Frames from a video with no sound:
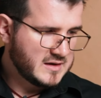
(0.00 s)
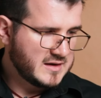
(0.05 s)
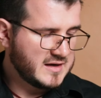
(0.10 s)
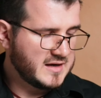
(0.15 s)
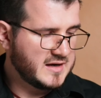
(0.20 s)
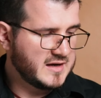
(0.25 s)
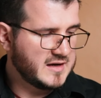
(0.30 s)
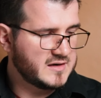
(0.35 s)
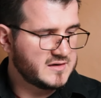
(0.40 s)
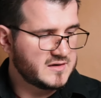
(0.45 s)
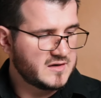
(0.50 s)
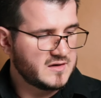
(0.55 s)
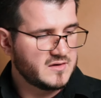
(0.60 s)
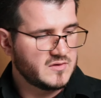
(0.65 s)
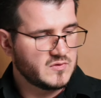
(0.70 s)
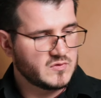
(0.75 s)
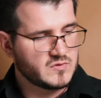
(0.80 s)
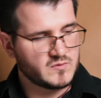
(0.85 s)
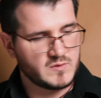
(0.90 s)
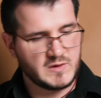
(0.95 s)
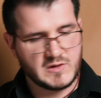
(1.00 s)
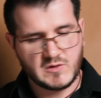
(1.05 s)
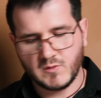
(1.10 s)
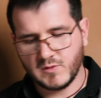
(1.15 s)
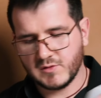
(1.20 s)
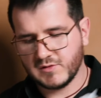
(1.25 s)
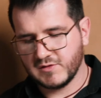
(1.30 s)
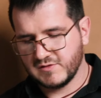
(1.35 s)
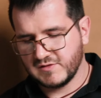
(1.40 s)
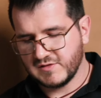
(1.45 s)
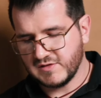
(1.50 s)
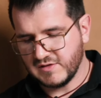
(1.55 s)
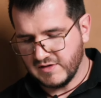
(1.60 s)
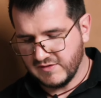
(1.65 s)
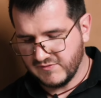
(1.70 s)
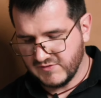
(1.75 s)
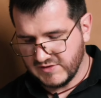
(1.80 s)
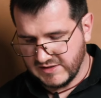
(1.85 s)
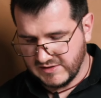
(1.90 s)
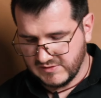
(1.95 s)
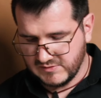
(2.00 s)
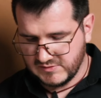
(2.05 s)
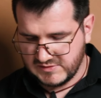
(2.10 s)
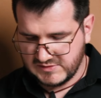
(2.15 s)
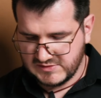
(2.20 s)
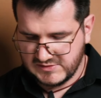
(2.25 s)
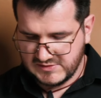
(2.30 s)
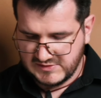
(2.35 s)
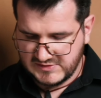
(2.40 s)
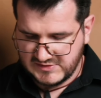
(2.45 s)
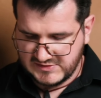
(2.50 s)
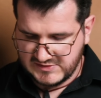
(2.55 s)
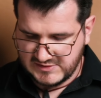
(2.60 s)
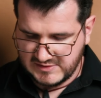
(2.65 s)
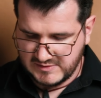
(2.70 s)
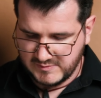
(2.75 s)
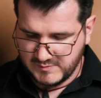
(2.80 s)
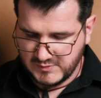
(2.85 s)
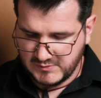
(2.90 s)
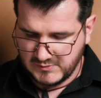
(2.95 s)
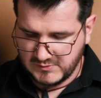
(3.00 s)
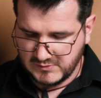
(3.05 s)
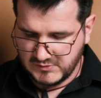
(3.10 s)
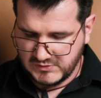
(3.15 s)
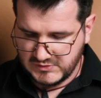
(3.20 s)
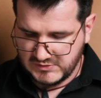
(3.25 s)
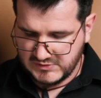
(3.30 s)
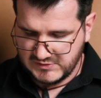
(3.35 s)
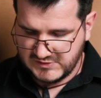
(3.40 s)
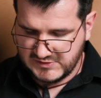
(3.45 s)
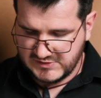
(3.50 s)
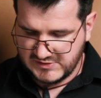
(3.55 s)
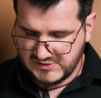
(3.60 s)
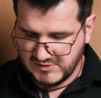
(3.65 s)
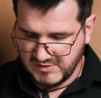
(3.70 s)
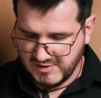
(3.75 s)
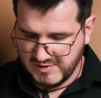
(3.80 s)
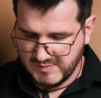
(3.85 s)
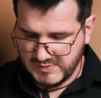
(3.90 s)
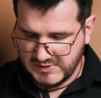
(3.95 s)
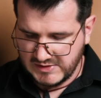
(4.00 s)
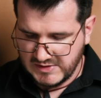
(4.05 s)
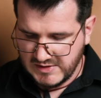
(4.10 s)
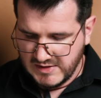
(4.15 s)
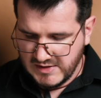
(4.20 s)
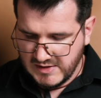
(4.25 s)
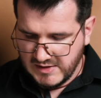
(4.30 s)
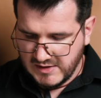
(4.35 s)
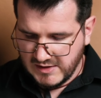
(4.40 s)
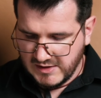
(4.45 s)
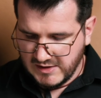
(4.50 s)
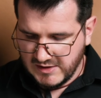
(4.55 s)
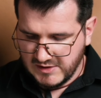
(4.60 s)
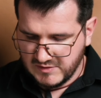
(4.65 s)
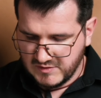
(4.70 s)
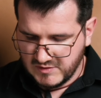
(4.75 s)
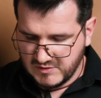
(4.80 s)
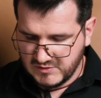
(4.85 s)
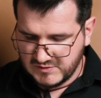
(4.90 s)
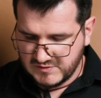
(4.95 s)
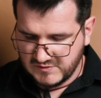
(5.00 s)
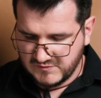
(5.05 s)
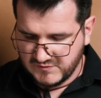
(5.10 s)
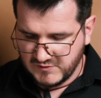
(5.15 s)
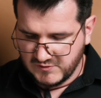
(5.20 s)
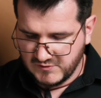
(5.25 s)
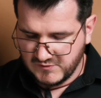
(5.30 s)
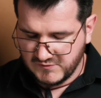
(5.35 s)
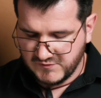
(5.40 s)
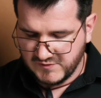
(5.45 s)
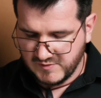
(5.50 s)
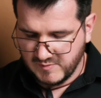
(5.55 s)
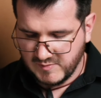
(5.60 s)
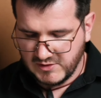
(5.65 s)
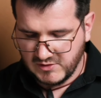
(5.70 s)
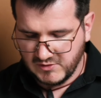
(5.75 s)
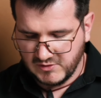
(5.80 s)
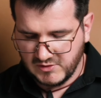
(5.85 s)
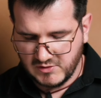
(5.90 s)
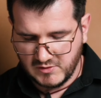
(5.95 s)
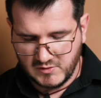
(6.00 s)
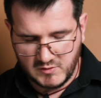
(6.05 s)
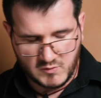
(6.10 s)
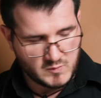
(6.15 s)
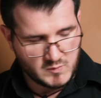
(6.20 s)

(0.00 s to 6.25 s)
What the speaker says: And 3/4 of an ounce simple syrup. Those of you familiar